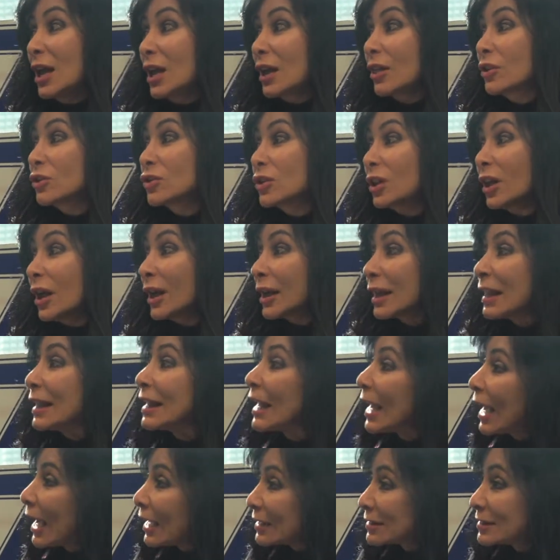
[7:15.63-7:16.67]
There's a lot of
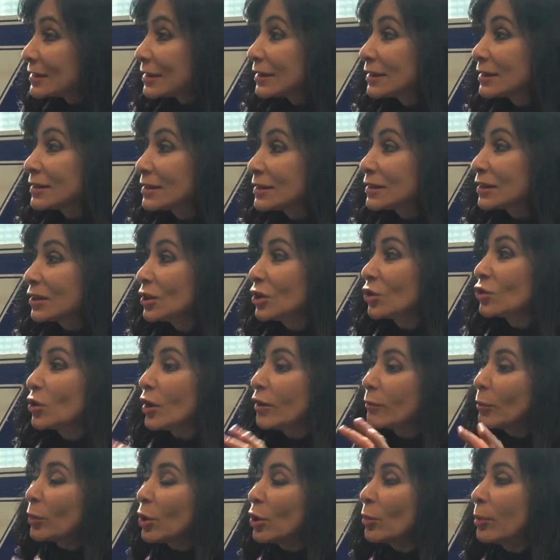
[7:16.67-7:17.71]
gases. You know, you
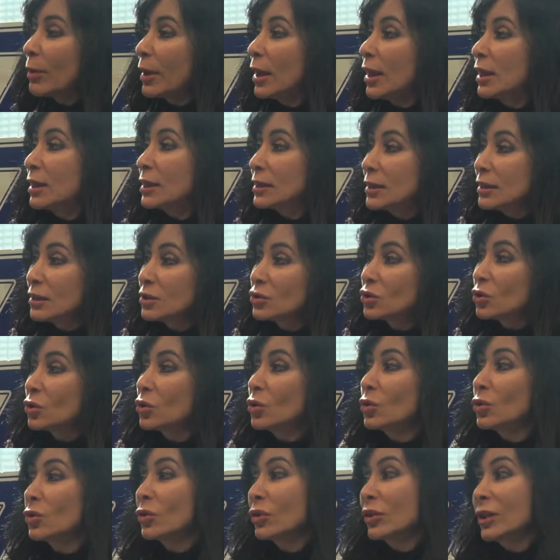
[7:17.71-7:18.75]
have propane,
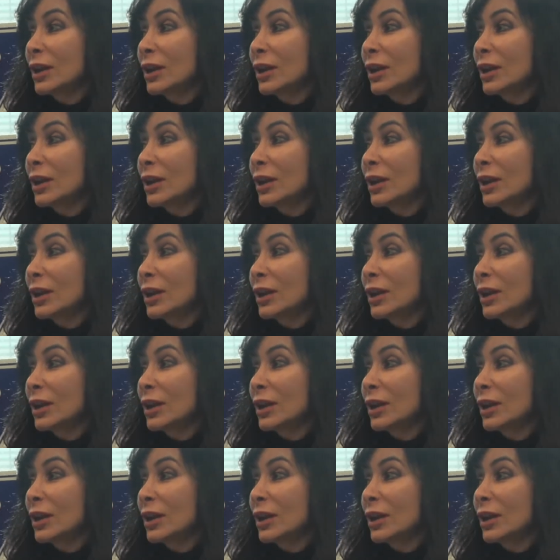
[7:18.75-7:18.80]
diesel,